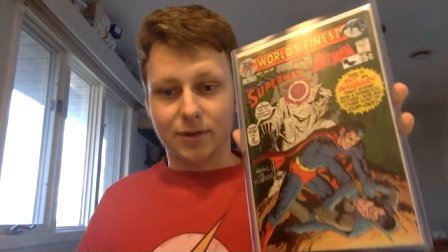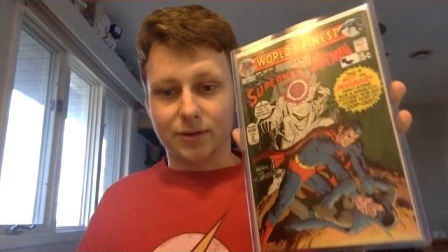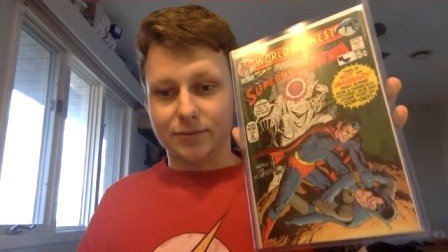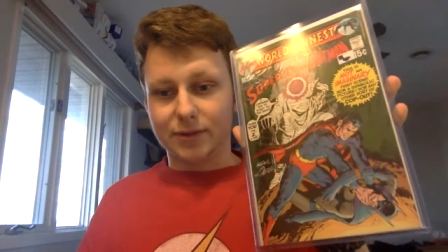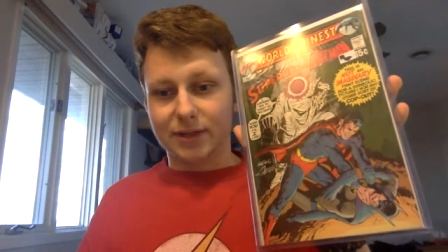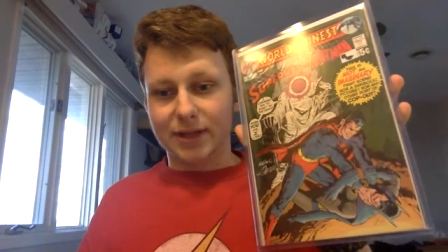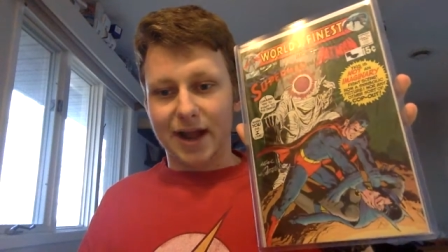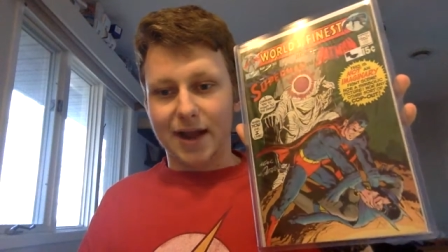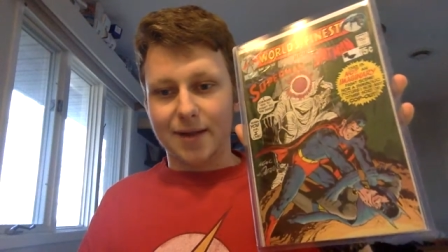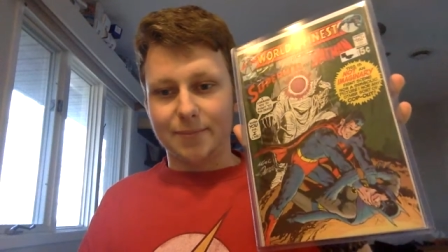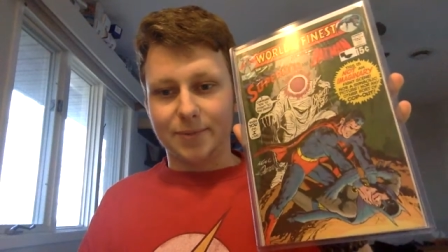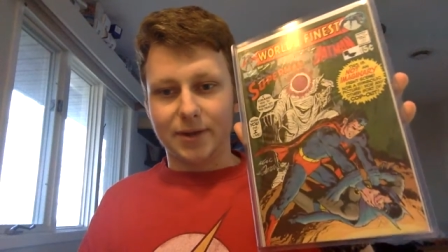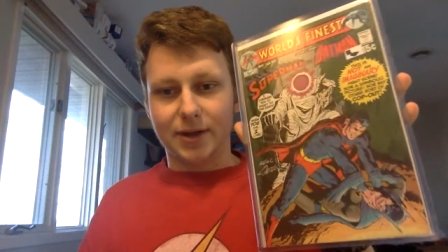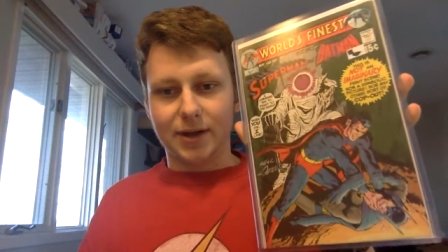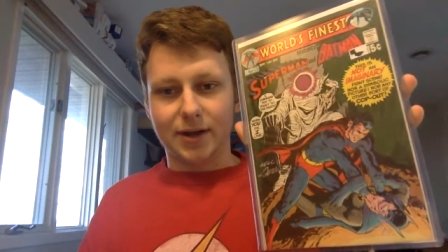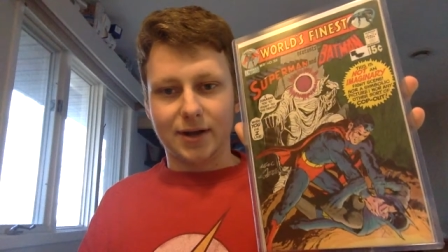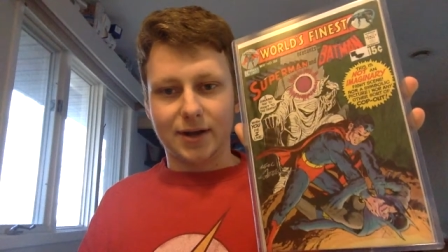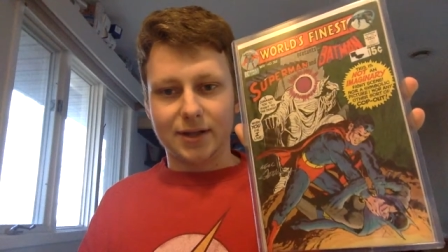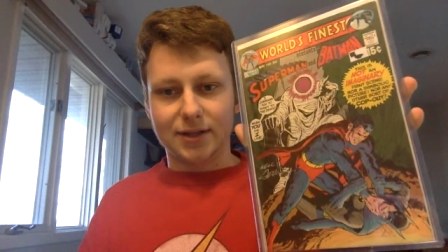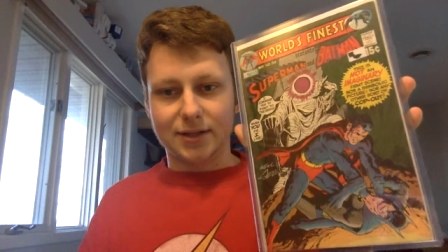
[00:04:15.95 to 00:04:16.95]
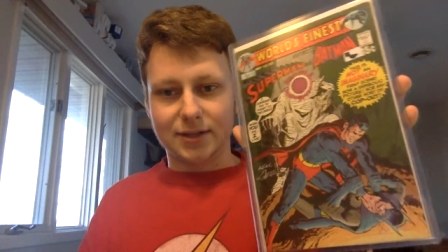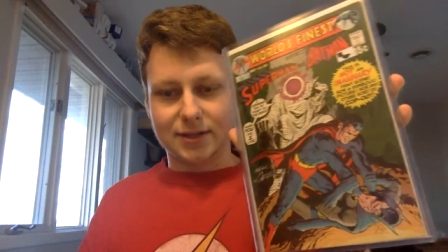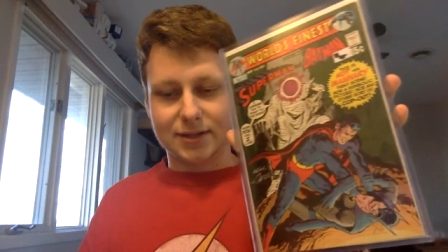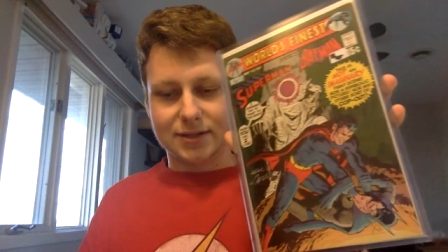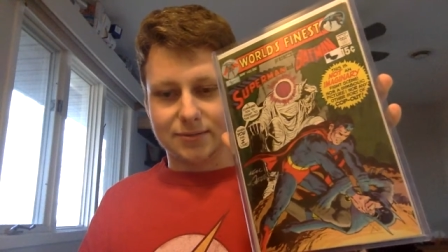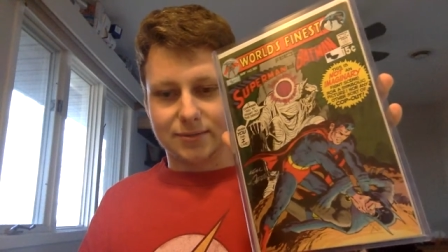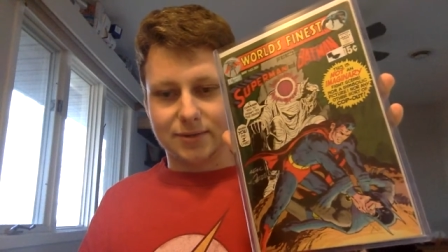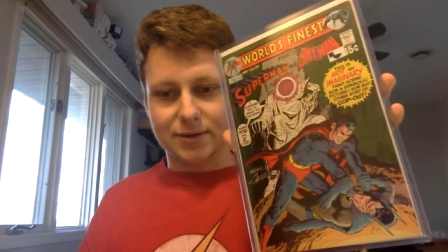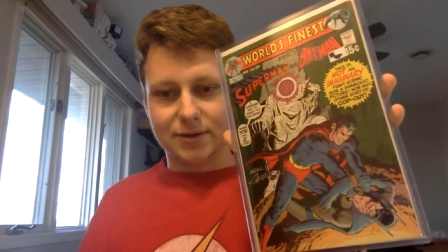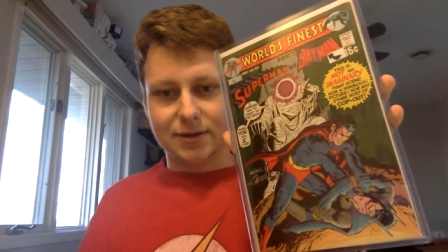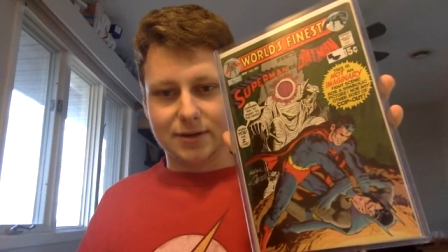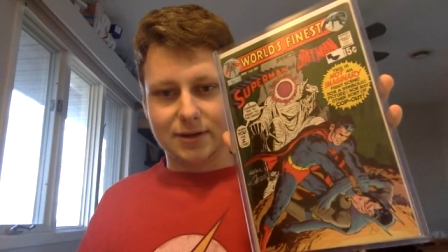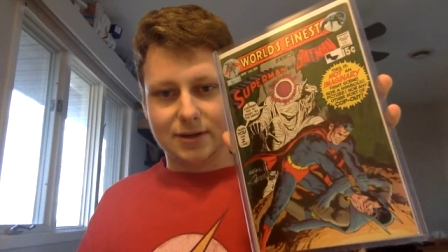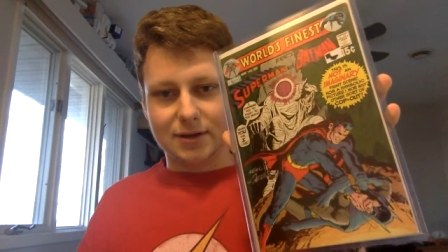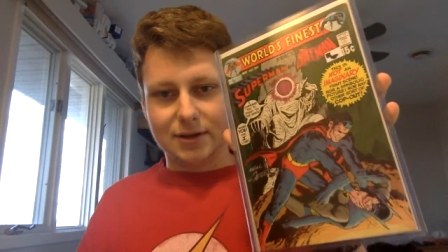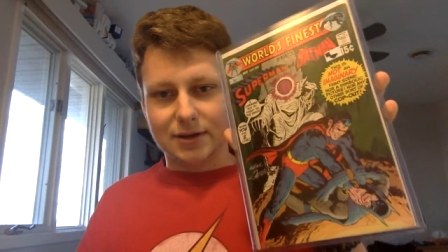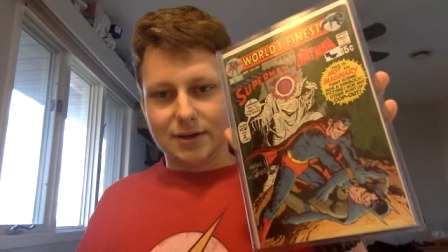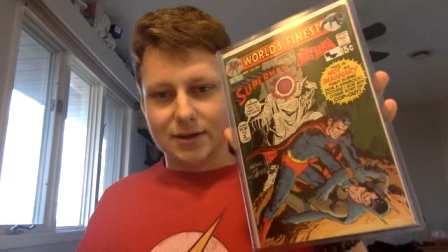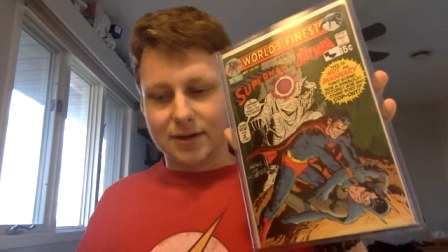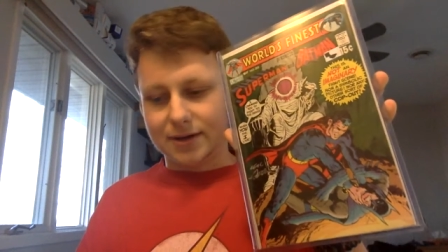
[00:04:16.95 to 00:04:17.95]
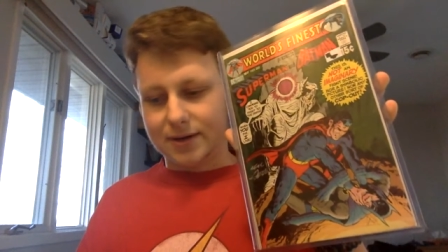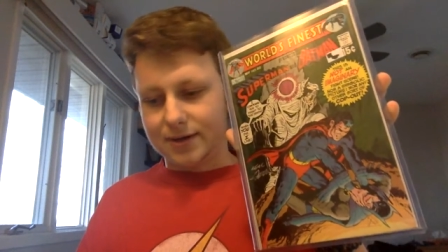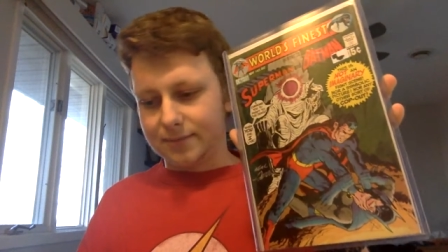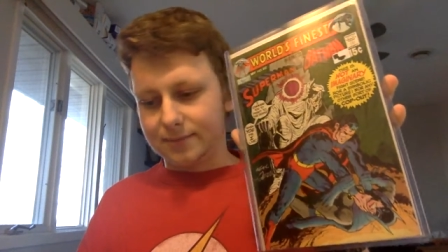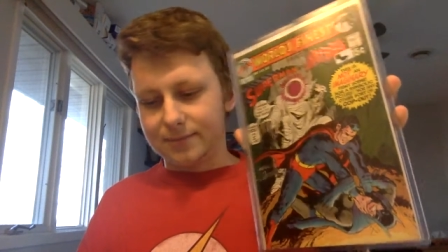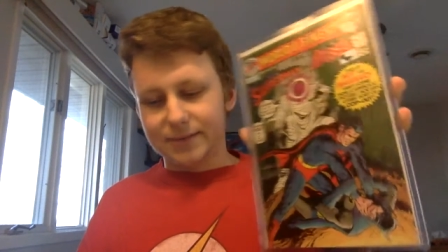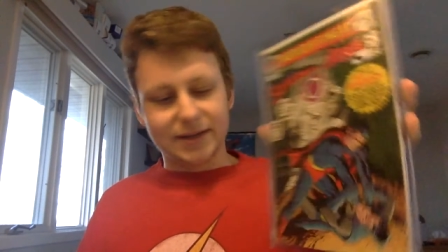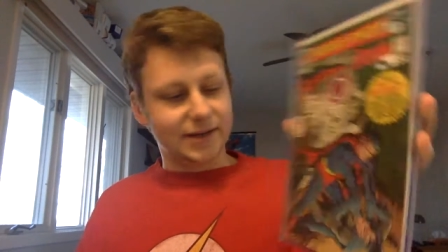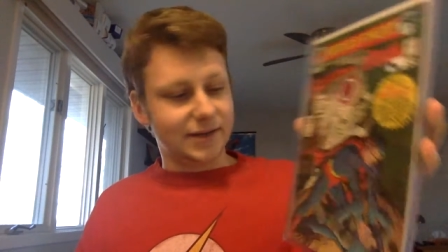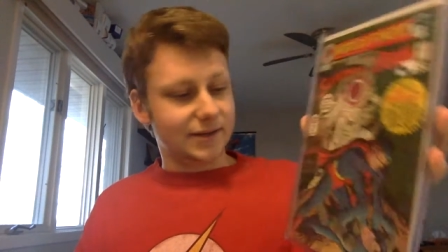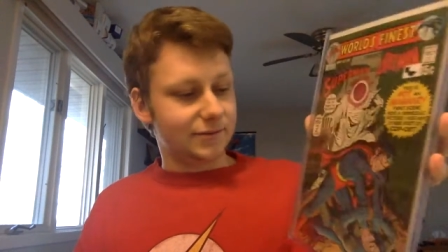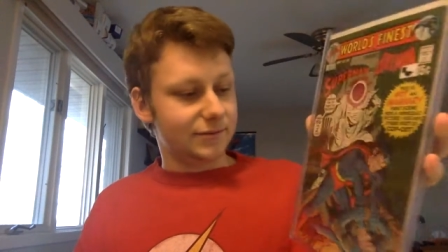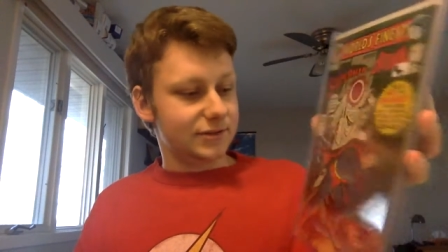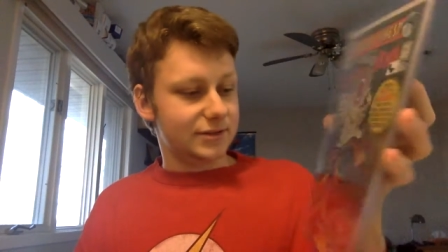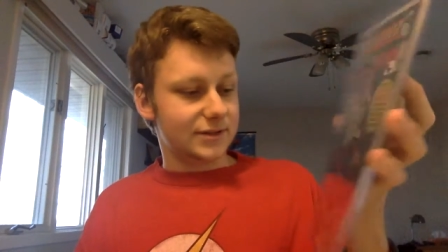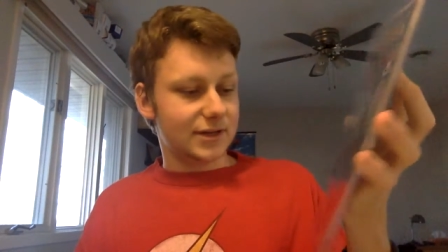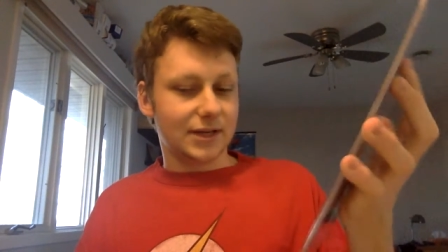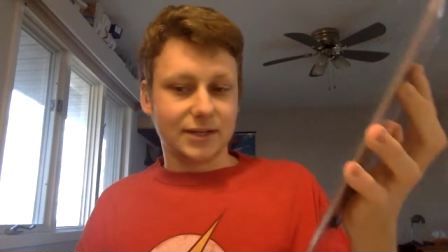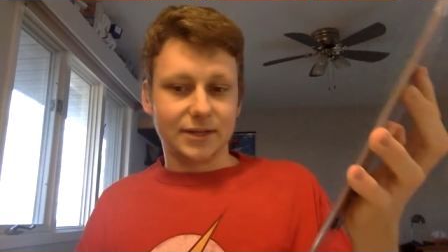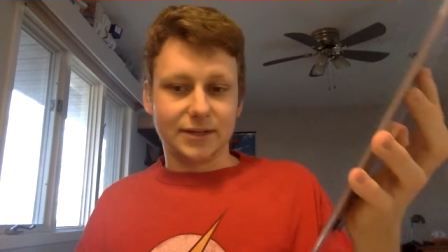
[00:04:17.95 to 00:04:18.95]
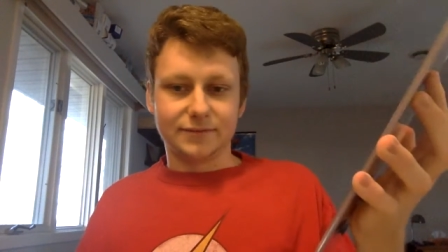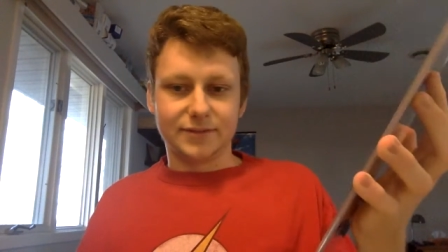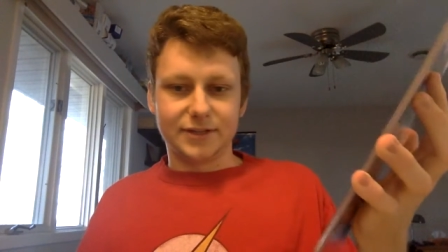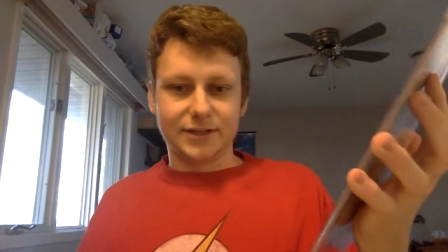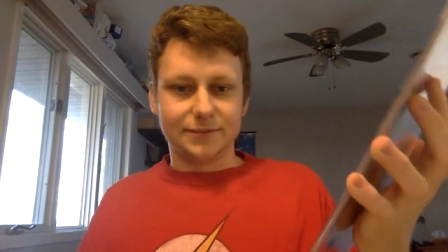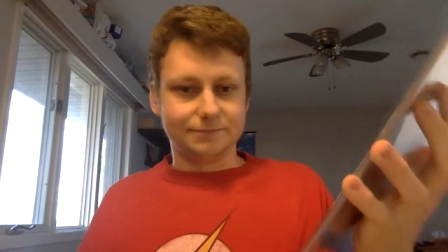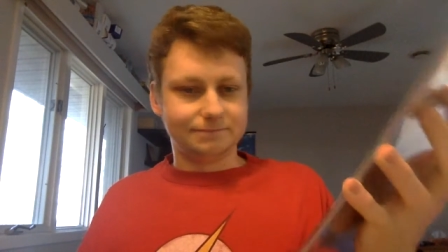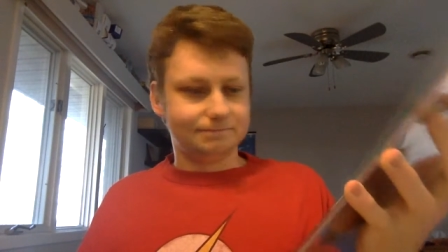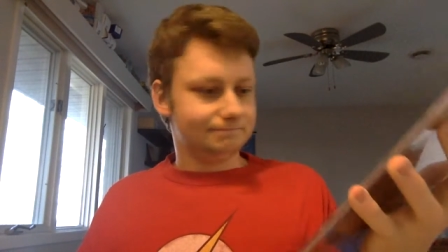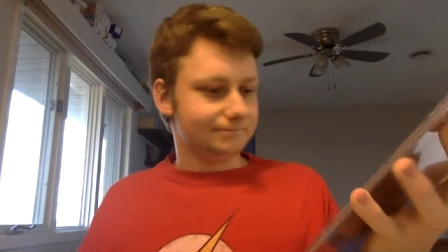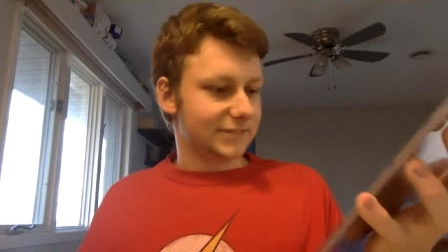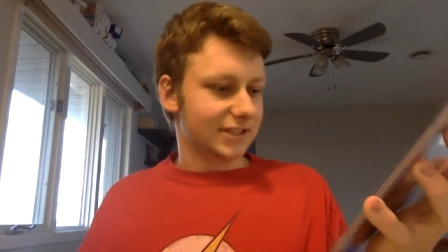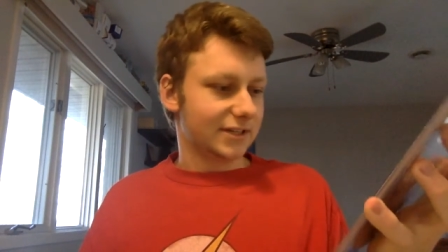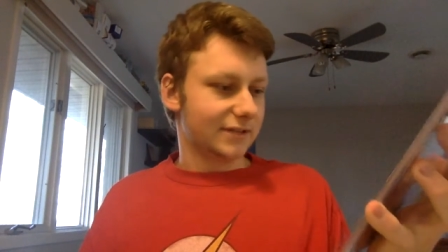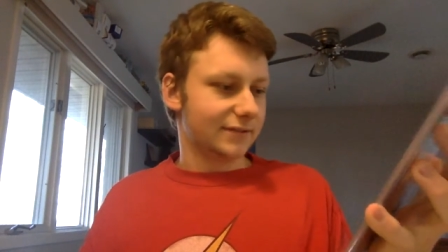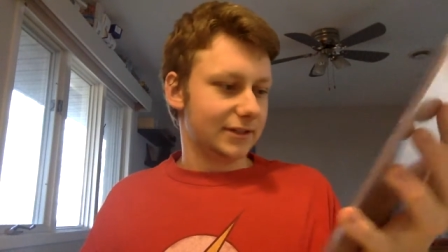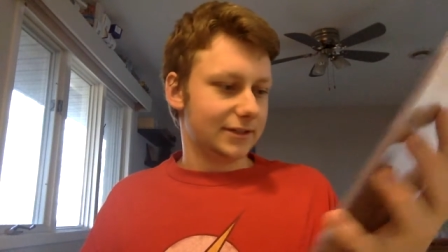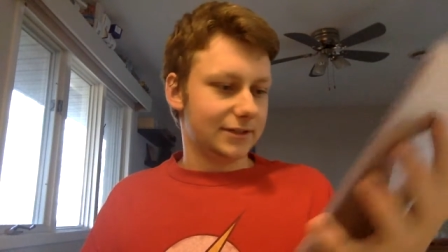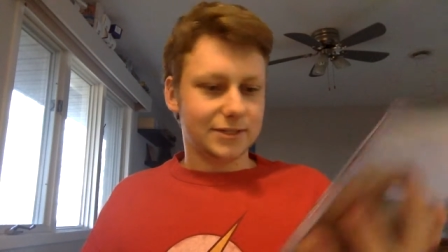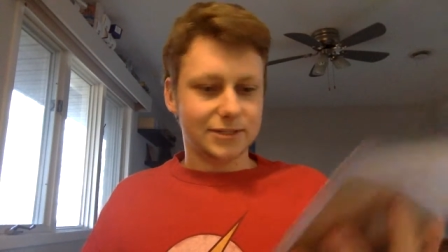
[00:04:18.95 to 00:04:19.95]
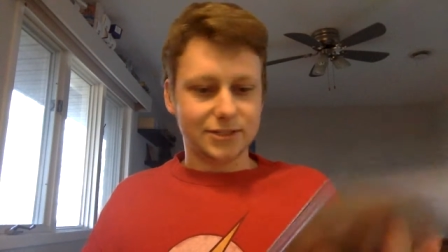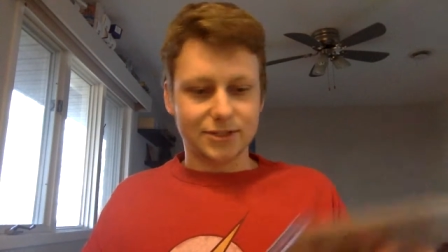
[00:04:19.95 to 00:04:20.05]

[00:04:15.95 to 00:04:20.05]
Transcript: I'm really happy I got this one, um, and it was I loved it, love it.